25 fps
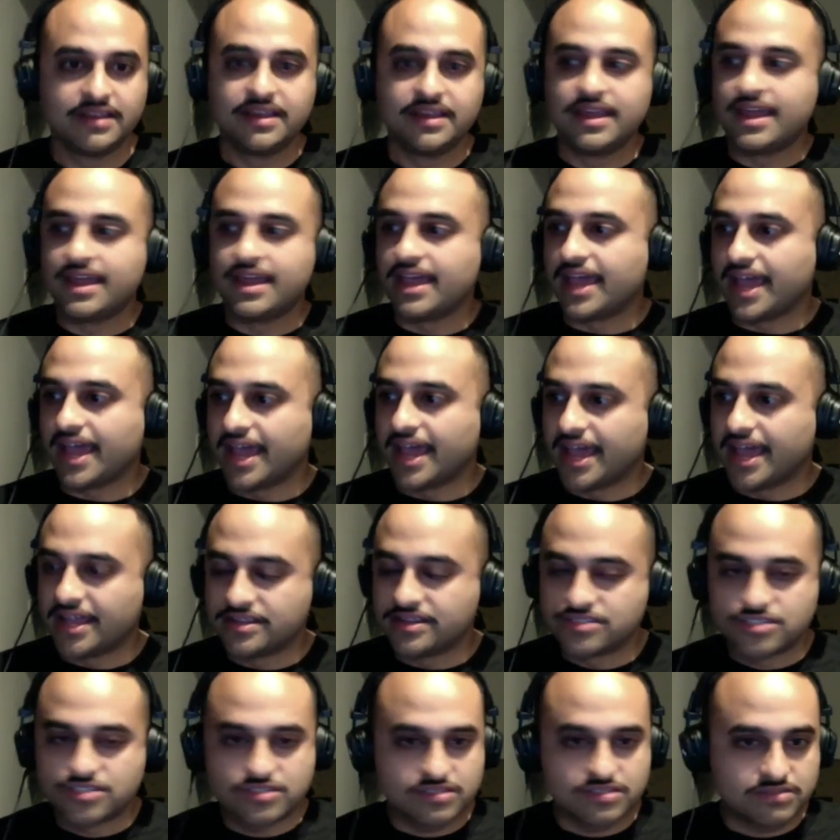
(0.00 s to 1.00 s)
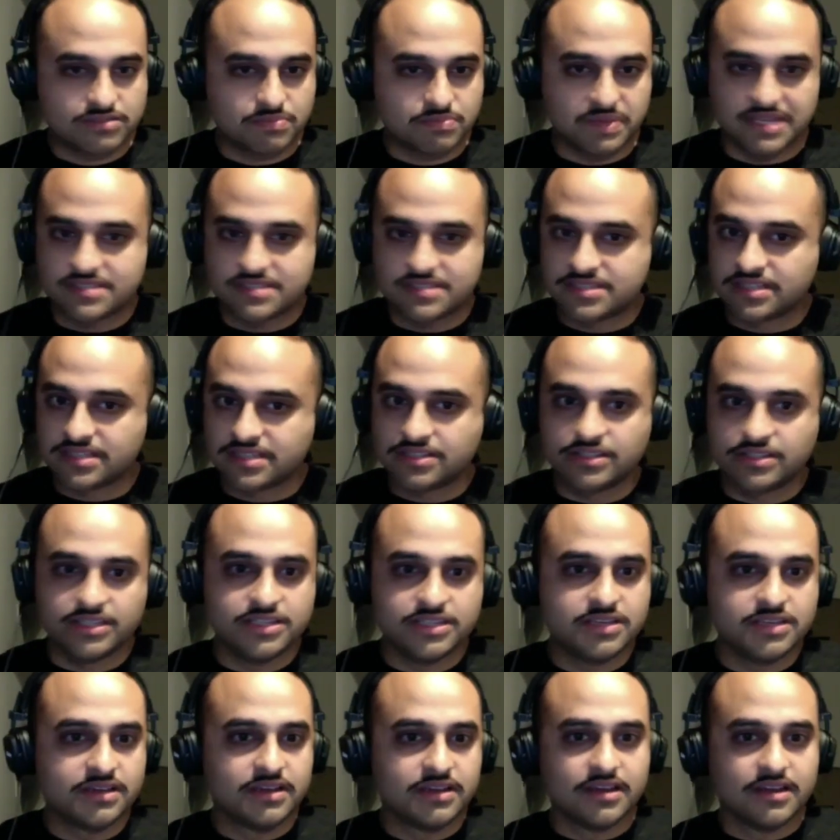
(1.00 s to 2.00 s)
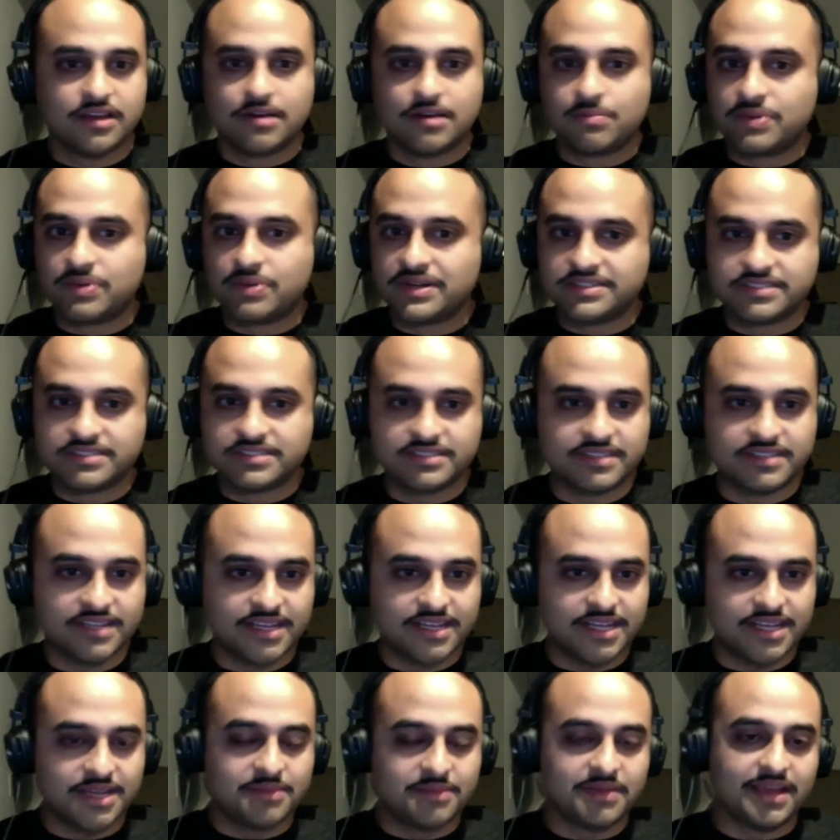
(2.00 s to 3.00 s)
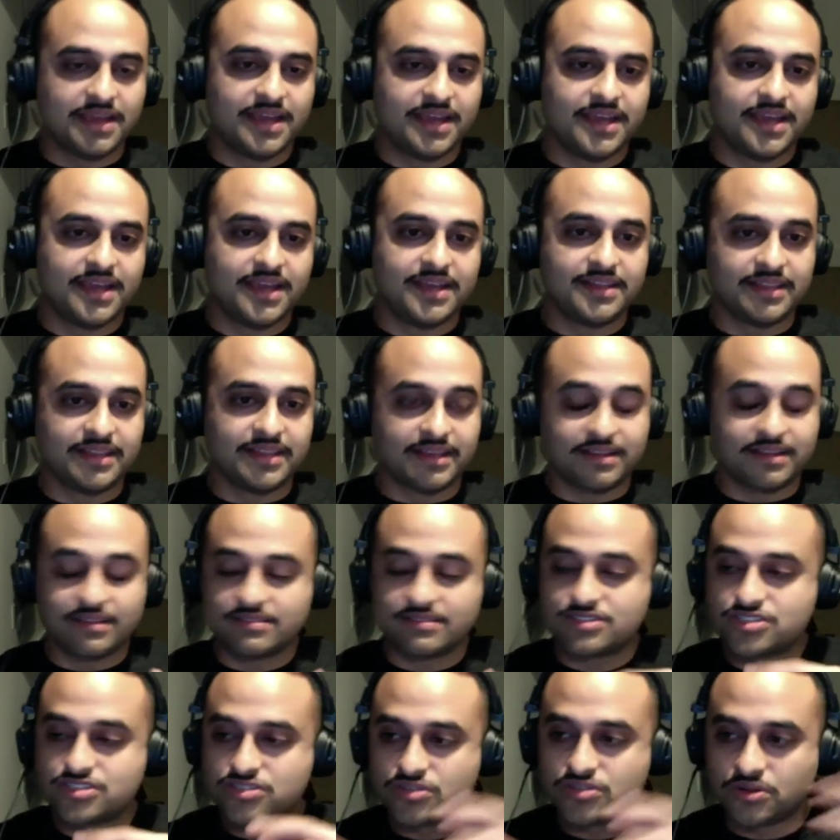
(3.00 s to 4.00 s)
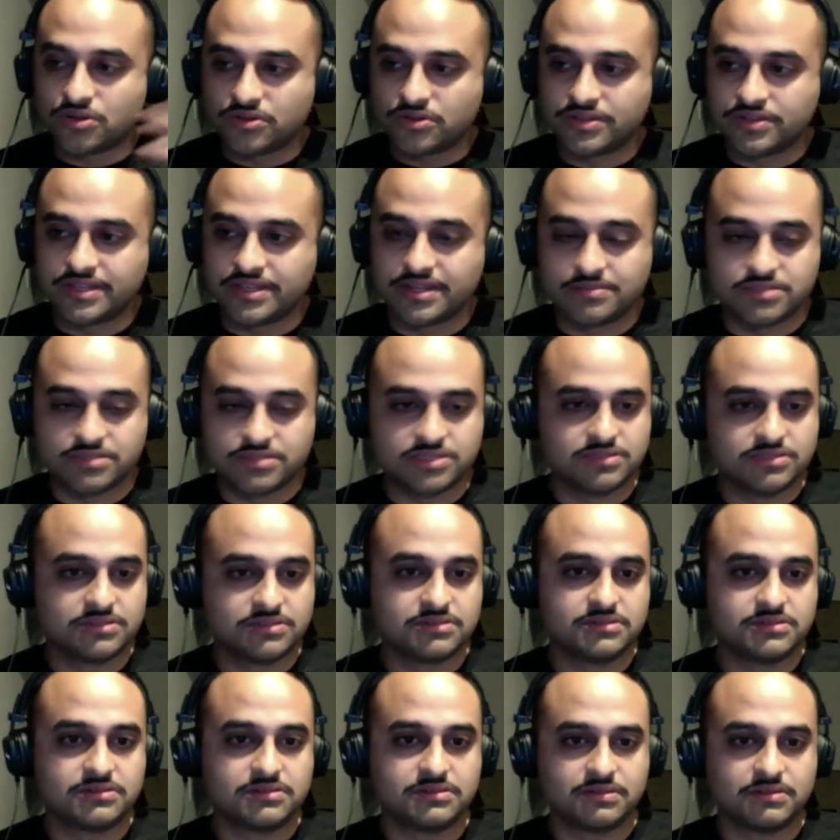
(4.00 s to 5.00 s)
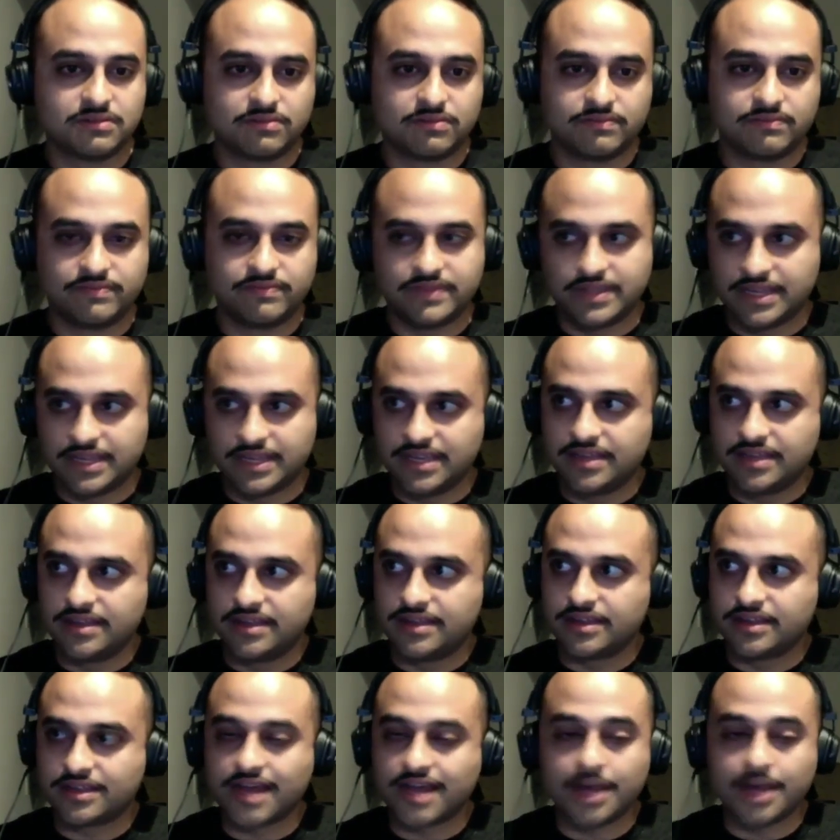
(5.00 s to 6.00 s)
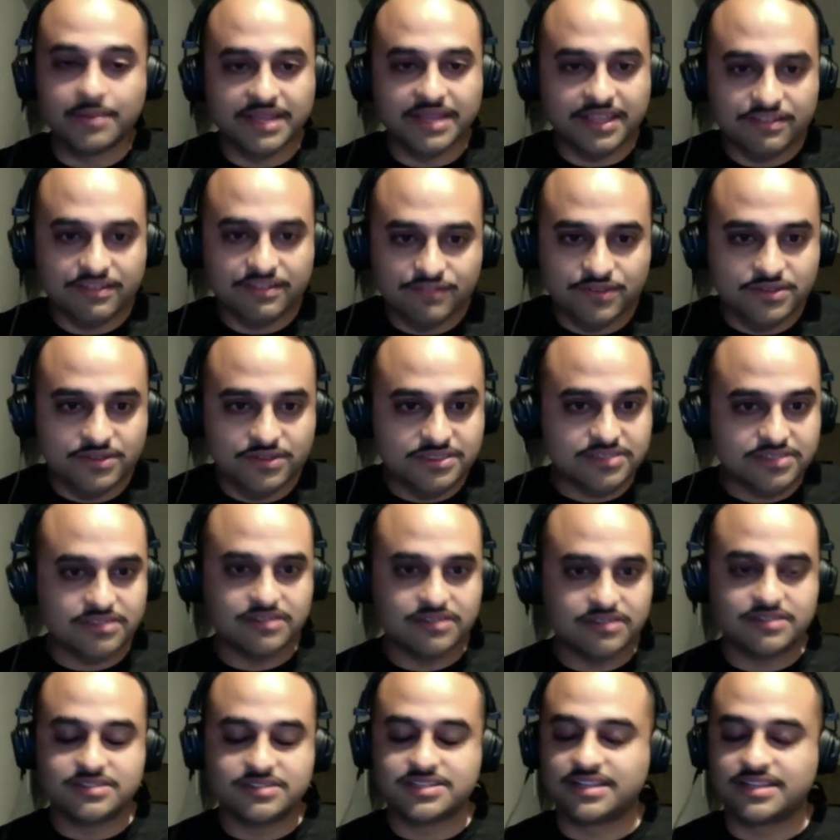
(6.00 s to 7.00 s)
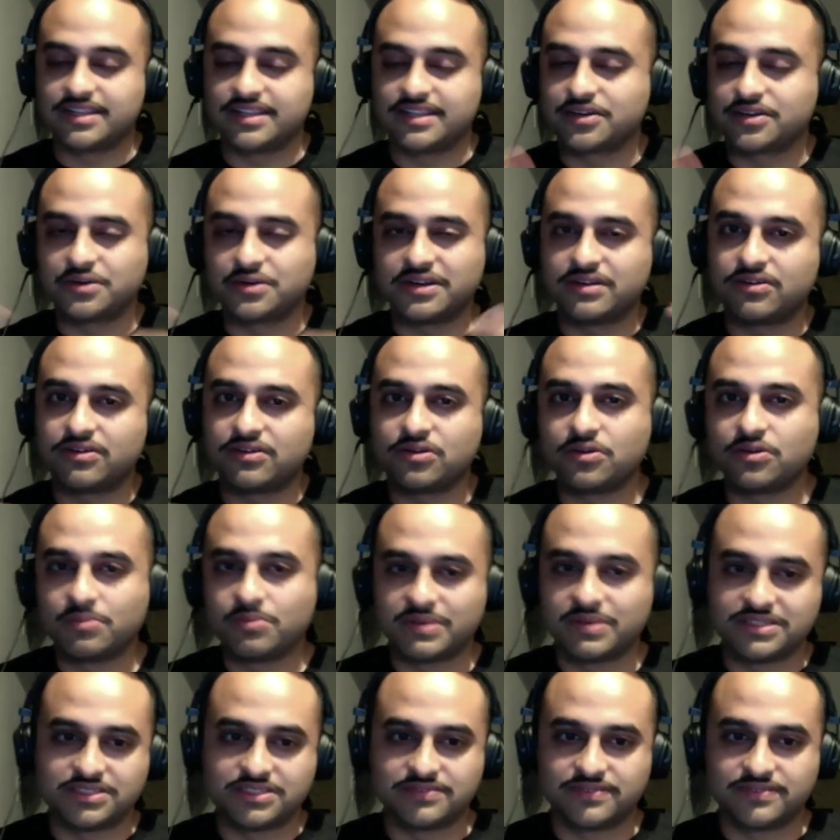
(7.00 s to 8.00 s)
Oh, no. And basically printed them and like sold them to comic influencers and like created a whole bunch of